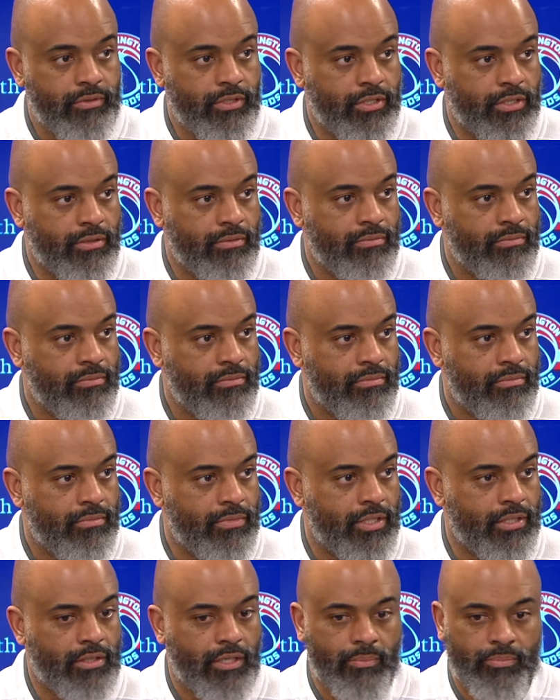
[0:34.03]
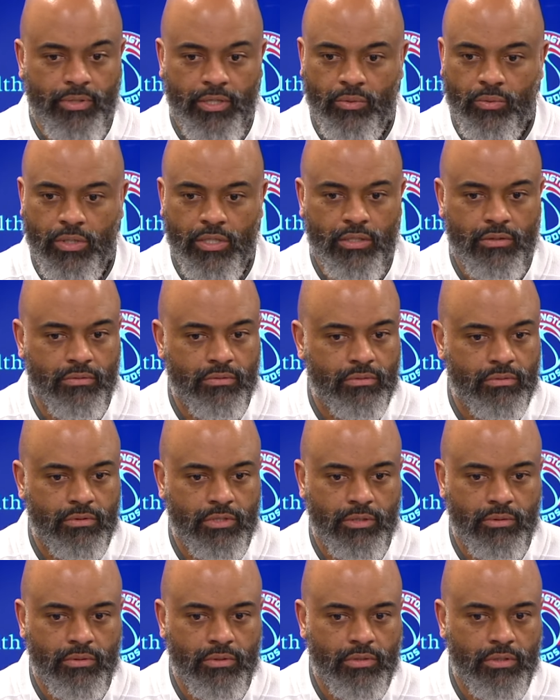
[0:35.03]
You know, they, they played well.
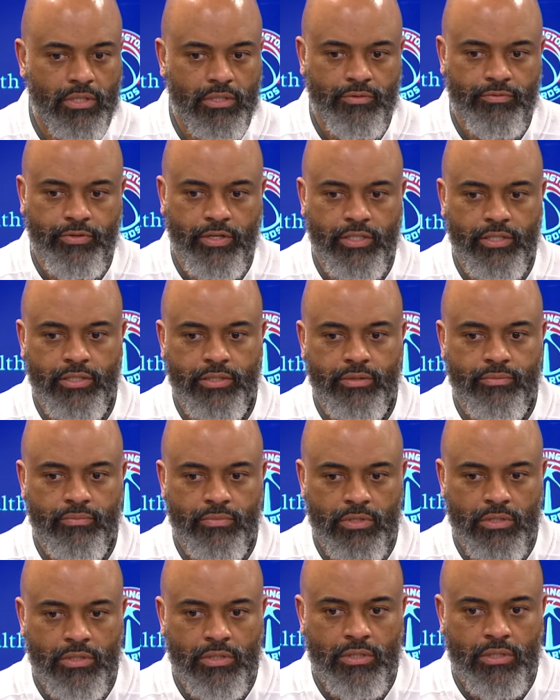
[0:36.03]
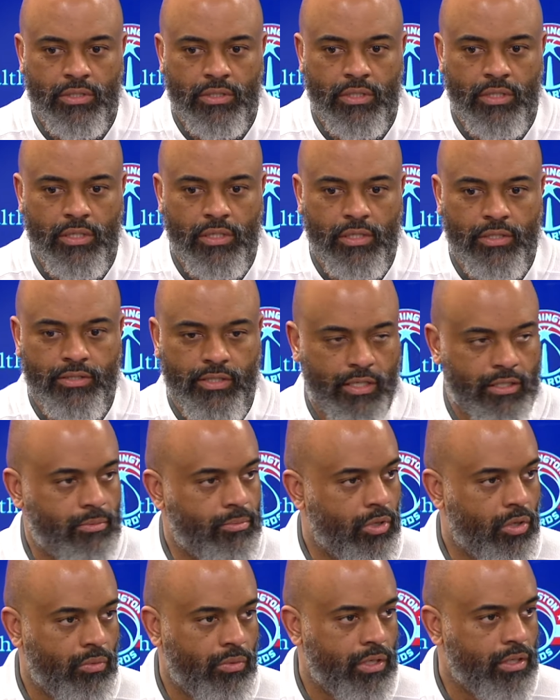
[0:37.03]
They, they defended, uh, shot the
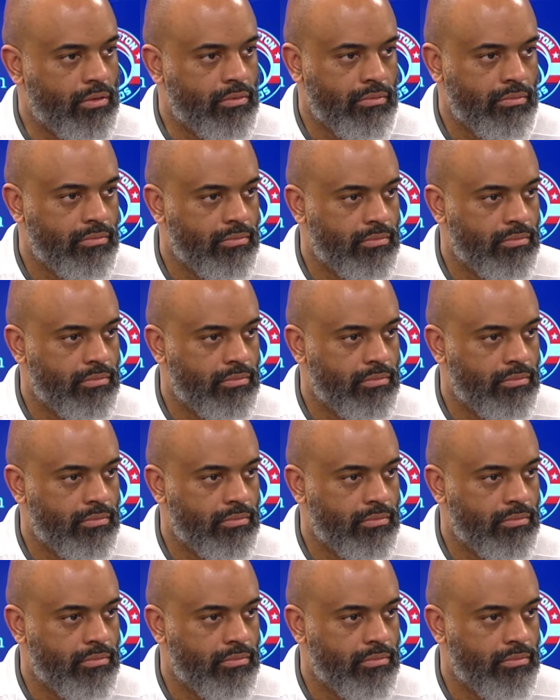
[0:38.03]
ball well.